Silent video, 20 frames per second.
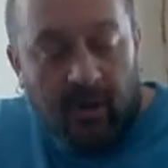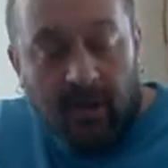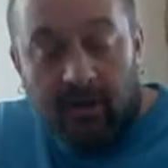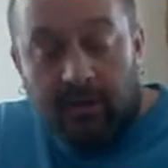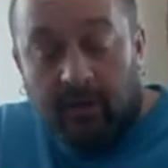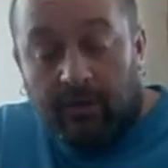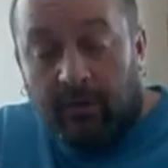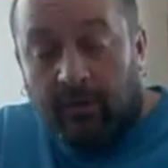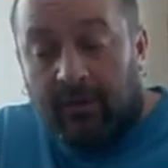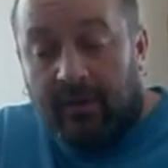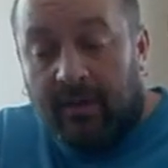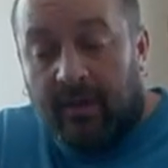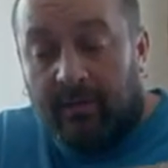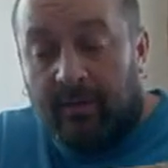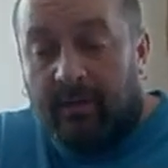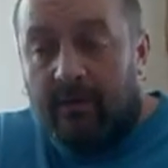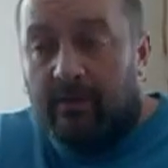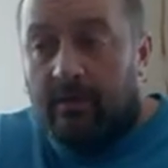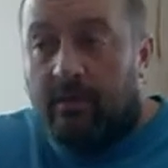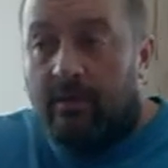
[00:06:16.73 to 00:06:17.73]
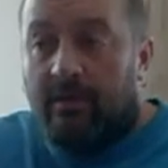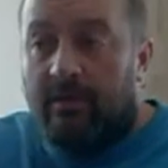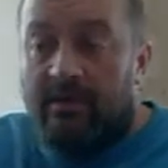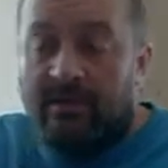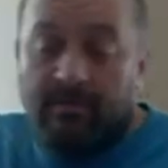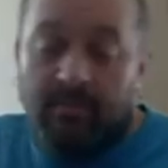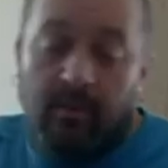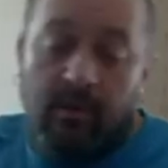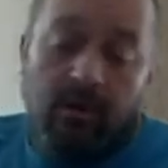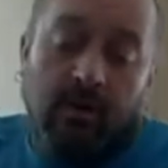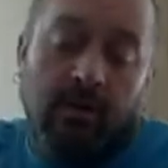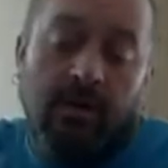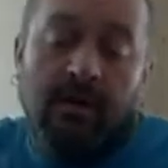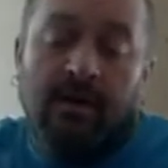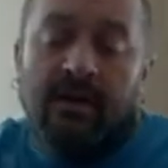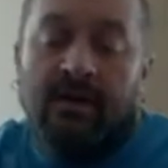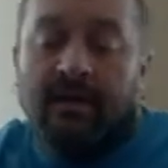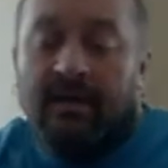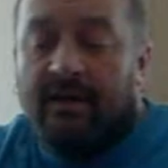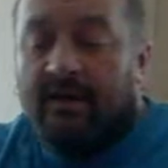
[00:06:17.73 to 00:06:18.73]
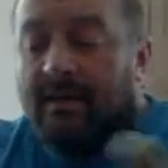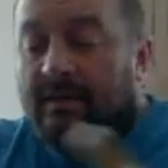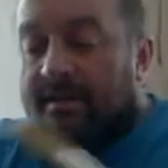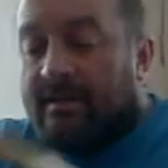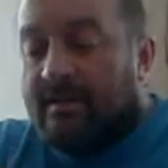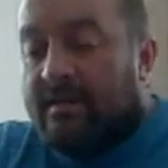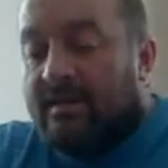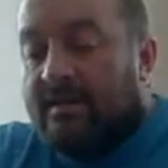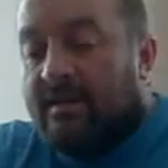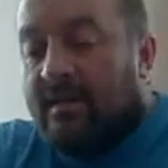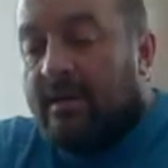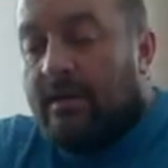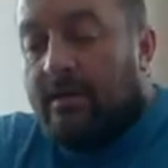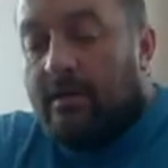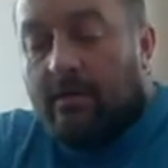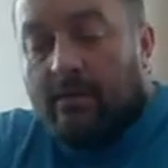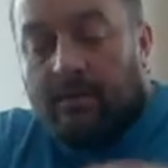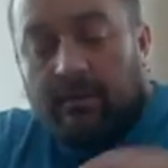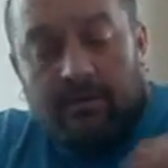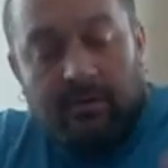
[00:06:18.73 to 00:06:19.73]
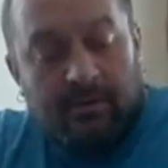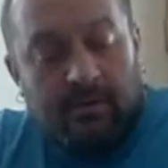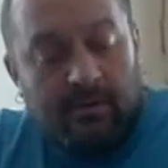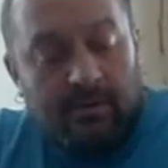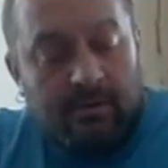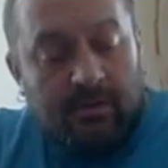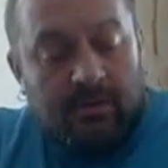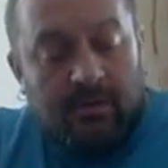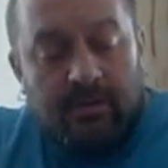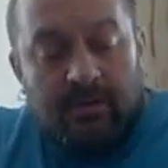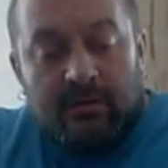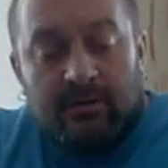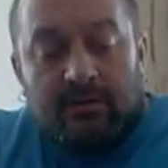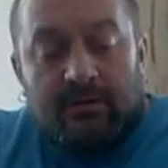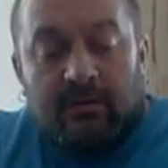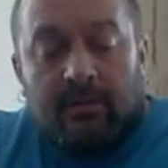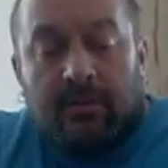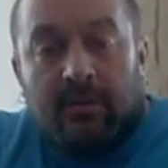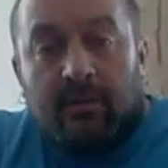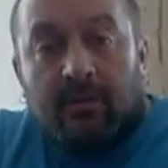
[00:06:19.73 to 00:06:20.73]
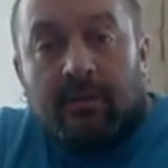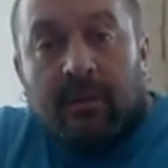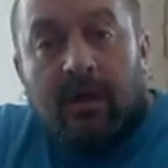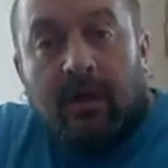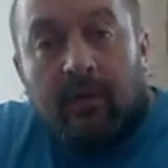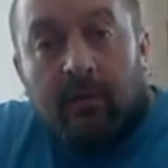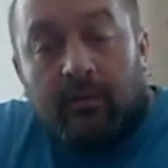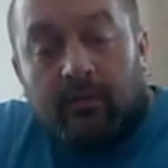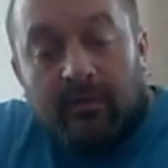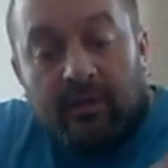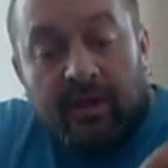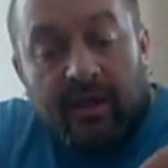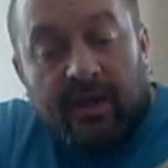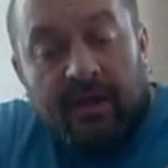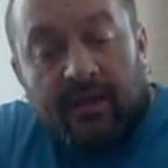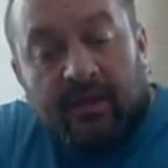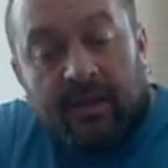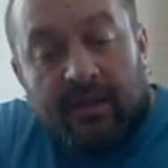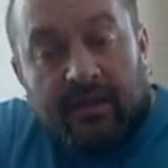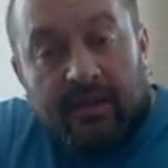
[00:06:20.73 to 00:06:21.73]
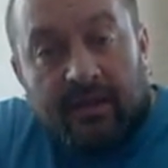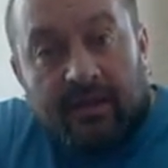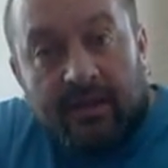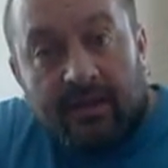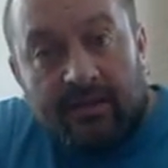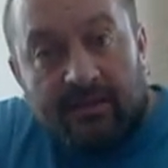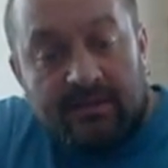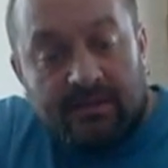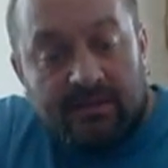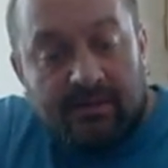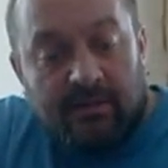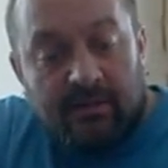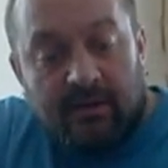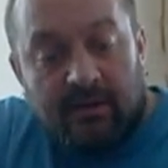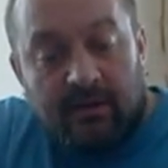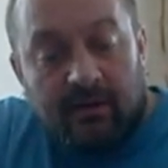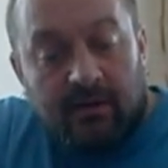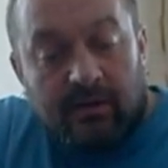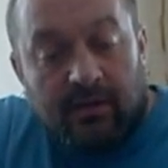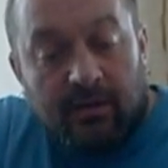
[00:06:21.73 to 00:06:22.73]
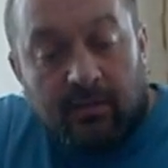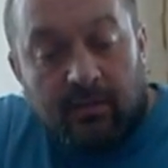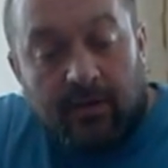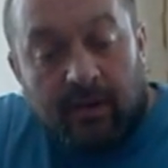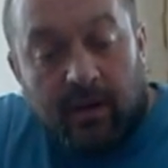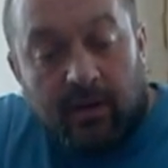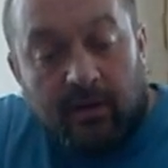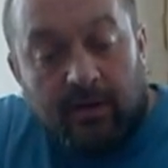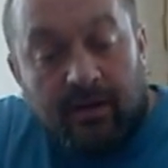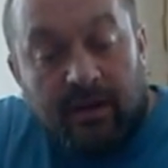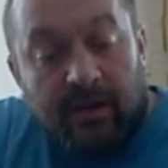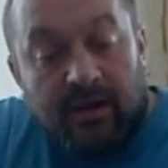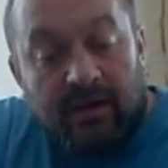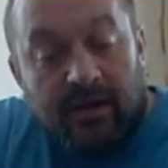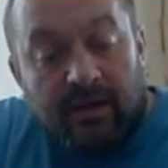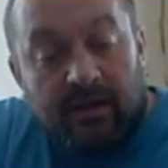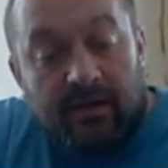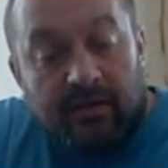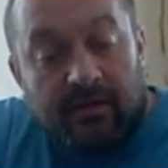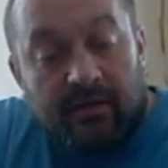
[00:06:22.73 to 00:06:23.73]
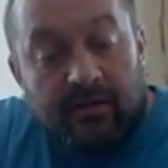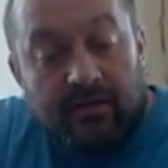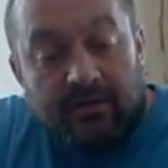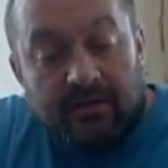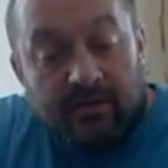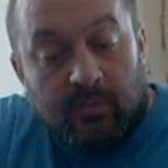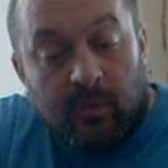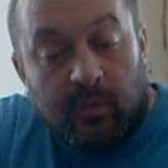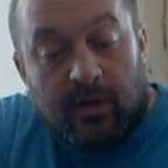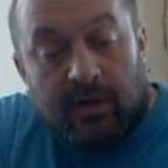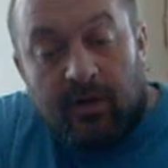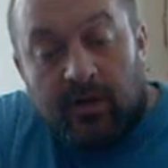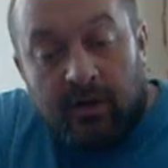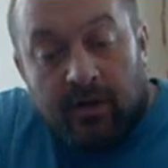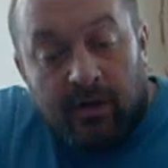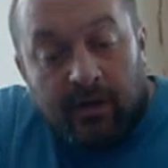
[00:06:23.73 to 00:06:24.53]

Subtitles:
Another thing I'm going to do with this bow is the sinew is going to come down over the end like this and come down and end here somewhere.